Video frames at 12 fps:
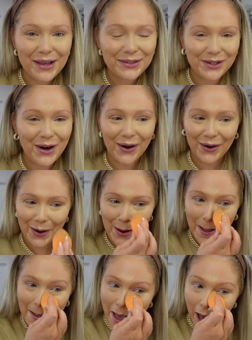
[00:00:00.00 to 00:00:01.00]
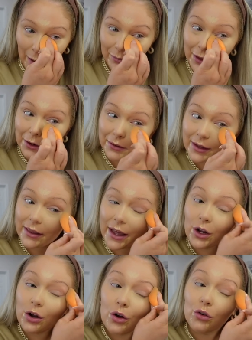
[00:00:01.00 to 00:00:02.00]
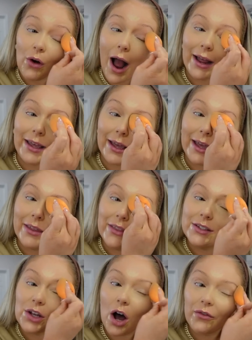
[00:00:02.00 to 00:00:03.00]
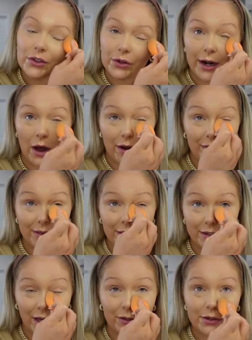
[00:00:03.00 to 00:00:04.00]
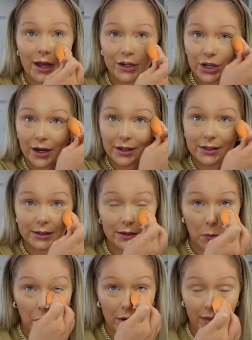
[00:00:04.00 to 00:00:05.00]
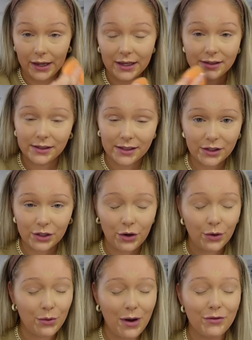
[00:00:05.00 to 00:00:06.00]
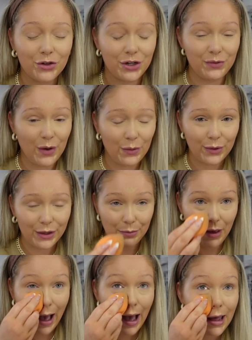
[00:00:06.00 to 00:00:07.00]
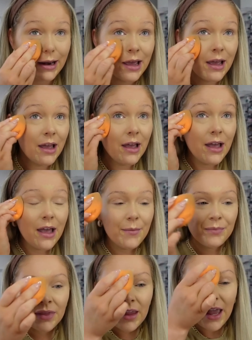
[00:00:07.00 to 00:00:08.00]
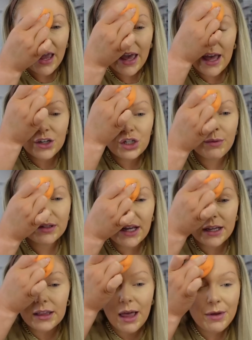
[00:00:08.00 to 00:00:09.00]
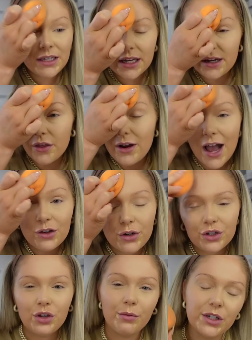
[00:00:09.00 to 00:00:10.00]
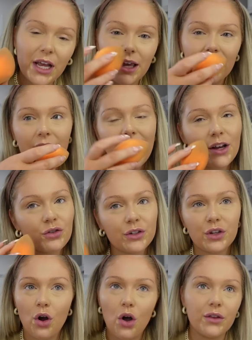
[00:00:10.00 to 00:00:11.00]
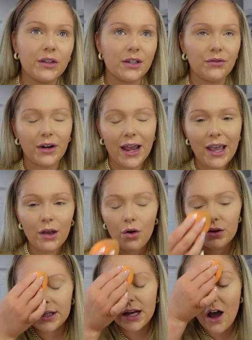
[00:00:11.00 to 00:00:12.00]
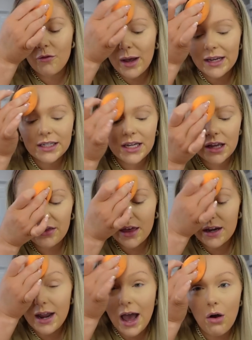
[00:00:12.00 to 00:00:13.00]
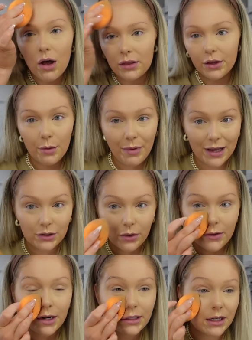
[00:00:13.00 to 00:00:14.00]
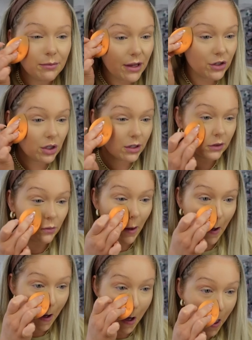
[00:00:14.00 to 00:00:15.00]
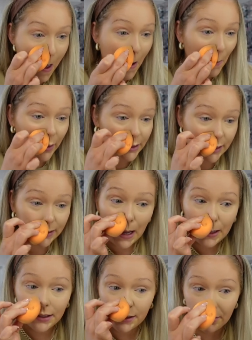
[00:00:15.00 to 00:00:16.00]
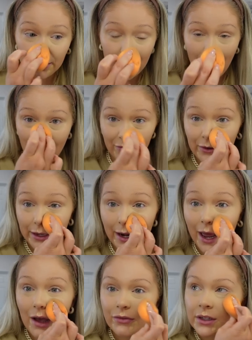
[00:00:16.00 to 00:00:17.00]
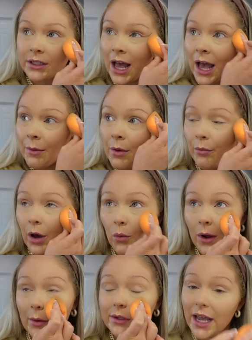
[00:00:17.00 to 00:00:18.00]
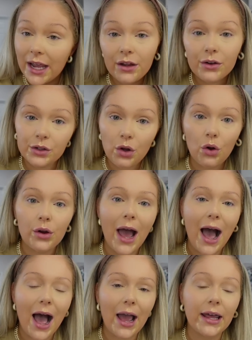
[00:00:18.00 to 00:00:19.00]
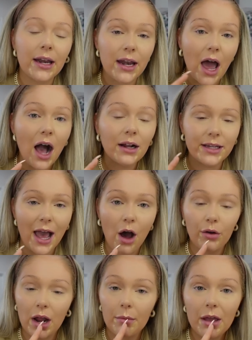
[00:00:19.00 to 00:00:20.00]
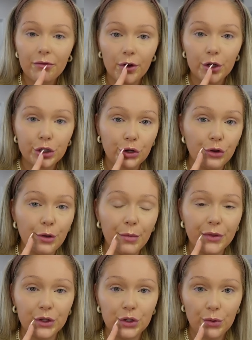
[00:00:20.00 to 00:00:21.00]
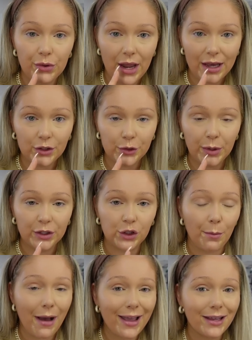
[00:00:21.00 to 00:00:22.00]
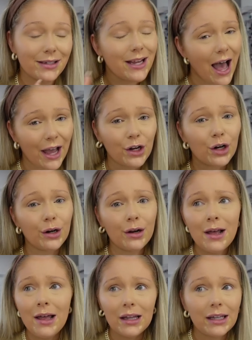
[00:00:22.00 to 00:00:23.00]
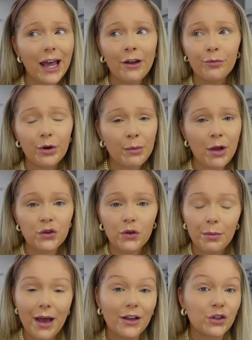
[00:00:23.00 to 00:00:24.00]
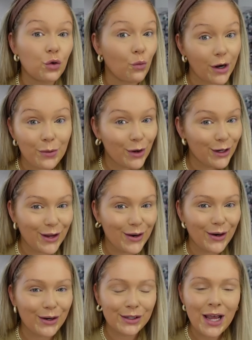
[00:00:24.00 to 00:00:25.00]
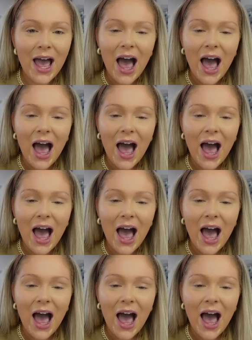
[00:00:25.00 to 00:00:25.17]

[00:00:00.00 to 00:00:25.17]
sir, I'm literally like crying in this office right now. And I think the dental hygienist or like his assistant or whoever, she felt really bad. And she was like, let me take another x-ray. So they were taking like x-rays at all these different angles, like of my teeth. And now a little backstory that I didn't mention as well, which is honestly something that I forget half the time. But when I was 8 years old, I knocked out not my front tooth, but the tooth next to it. So my entire life, pretty much for the past 21 years,